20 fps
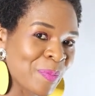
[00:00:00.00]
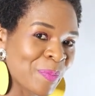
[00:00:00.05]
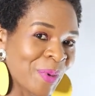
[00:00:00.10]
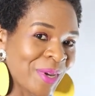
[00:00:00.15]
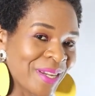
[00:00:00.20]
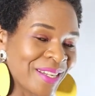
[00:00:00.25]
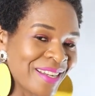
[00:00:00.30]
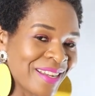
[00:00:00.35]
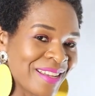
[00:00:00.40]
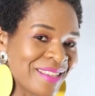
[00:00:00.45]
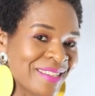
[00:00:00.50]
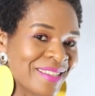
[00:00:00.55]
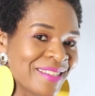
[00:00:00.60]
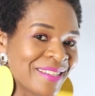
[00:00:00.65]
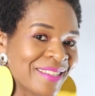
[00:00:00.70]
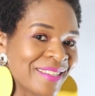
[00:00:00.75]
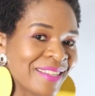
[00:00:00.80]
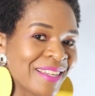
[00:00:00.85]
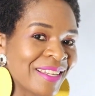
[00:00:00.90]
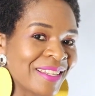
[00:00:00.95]
Patients
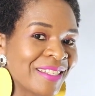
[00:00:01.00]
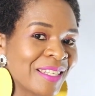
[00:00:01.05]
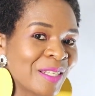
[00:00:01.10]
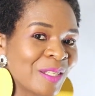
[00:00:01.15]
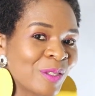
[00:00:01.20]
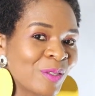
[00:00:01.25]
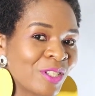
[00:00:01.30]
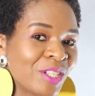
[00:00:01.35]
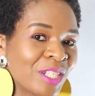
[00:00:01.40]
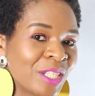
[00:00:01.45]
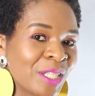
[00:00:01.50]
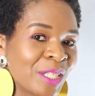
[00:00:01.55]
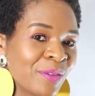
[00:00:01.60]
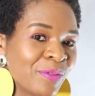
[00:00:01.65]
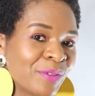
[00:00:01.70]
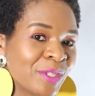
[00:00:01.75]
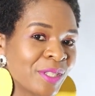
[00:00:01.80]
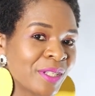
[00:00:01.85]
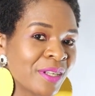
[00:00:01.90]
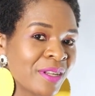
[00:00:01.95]
are starting to
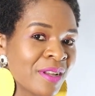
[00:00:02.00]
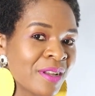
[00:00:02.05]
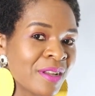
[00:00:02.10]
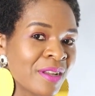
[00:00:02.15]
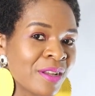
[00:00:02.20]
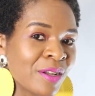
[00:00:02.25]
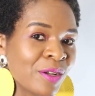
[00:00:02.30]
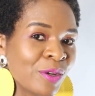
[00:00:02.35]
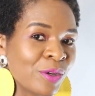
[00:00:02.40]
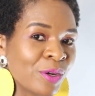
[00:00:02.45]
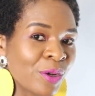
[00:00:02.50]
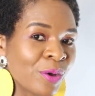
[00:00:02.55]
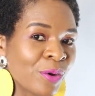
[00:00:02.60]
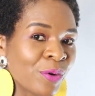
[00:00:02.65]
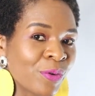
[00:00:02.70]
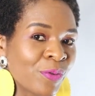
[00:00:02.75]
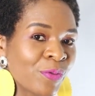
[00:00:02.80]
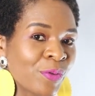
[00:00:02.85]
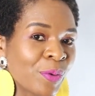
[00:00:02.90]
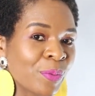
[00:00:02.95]
shift, you
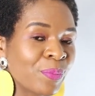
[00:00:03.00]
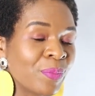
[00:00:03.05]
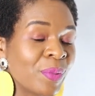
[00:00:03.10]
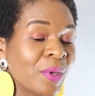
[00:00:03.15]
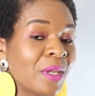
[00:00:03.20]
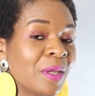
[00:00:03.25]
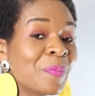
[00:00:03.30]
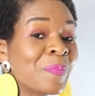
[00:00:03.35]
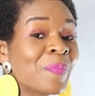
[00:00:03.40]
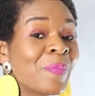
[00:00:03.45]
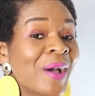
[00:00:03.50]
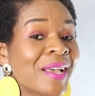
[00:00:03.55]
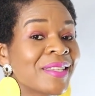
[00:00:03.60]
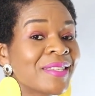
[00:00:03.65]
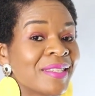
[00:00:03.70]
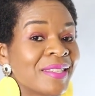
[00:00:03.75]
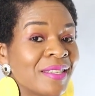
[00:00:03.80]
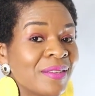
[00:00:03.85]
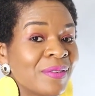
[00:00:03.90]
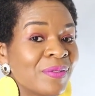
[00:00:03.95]
know, from being
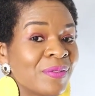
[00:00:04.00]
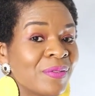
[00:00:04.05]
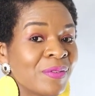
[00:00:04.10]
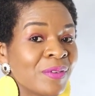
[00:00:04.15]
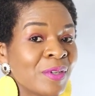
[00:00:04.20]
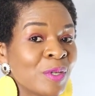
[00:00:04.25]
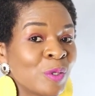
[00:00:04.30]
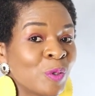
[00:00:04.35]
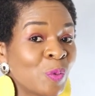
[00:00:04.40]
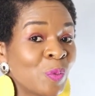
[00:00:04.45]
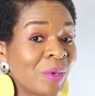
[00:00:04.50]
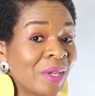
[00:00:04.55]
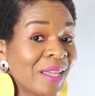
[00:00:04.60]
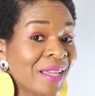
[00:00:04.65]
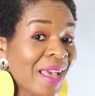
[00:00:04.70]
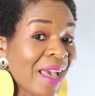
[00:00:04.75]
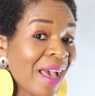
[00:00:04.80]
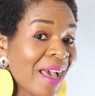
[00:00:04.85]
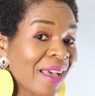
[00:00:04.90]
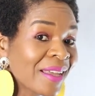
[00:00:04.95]
passive to
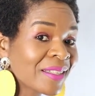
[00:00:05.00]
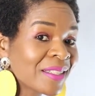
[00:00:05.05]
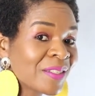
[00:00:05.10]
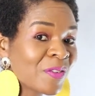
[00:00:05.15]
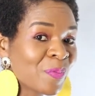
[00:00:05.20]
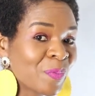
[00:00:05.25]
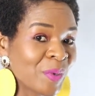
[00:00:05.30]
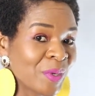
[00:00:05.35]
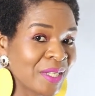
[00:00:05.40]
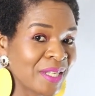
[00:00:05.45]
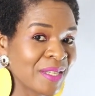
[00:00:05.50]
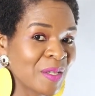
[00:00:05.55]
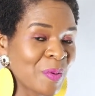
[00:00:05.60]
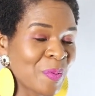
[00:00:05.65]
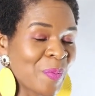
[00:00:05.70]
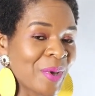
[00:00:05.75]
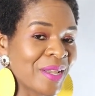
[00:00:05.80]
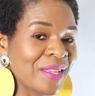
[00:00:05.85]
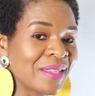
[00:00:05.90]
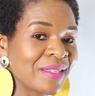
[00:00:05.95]
being active
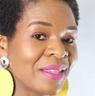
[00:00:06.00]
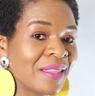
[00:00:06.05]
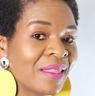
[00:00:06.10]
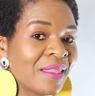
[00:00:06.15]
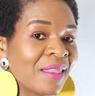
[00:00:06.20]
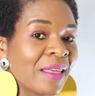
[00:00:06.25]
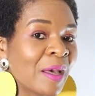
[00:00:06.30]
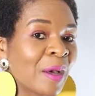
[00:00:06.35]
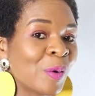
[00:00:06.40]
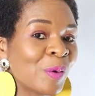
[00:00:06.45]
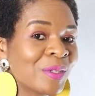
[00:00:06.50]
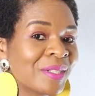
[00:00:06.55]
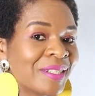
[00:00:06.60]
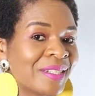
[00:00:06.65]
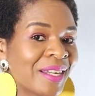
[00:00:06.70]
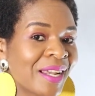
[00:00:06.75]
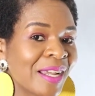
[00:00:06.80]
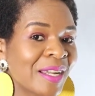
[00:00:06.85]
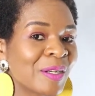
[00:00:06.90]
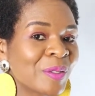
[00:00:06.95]
participants in their own
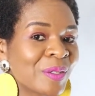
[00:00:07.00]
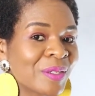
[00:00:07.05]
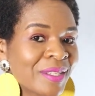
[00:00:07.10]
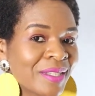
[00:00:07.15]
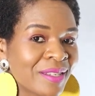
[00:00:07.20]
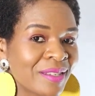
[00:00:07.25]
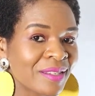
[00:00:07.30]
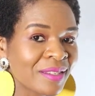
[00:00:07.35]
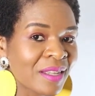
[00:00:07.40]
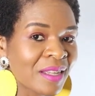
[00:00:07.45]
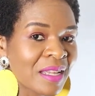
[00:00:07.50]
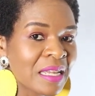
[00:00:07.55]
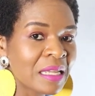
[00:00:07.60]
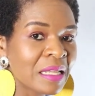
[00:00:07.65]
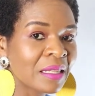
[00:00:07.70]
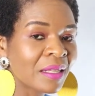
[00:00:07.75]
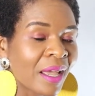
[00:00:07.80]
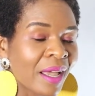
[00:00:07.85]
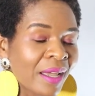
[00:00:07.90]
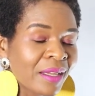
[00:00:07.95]
diagnosis
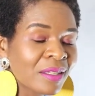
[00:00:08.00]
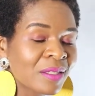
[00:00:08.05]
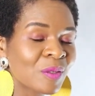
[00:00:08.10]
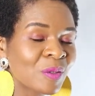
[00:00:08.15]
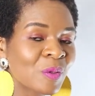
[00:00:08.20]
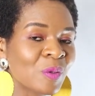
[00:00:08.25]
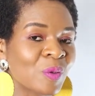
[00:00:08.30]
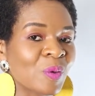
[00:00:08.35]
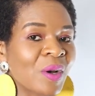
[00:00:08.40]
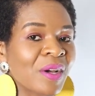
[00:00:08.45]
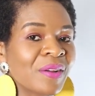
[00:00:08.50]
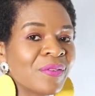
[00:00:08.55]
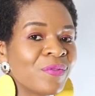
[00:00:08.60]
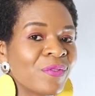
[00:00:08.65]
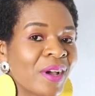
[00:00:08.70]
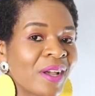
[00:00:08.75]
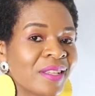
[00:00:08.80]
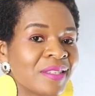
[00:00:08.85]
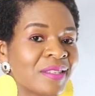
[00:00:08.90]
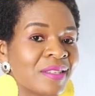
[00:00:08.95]
thanks to
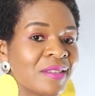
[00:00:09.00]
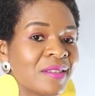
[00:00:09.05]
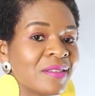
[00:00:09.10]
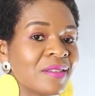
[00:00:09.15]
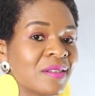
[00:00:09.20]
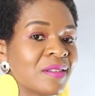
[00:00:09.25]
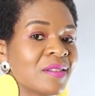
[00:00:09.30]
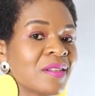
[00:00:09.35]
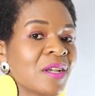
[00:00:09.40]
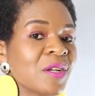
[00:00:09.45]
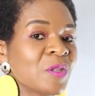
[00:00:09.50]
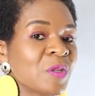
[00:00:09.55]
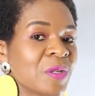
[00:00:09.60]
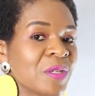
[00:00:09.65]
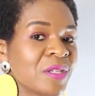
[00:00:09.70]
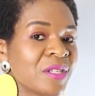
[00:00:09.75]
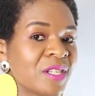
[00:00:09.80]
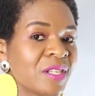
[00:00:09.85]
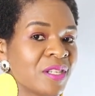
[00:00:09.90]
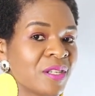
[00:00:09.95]
advances in
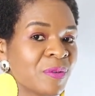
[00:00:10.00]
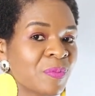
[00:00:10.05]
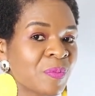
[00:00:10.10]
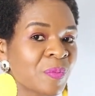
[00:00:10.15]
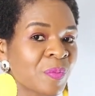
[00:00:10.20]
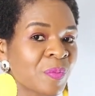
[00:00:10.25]
technology.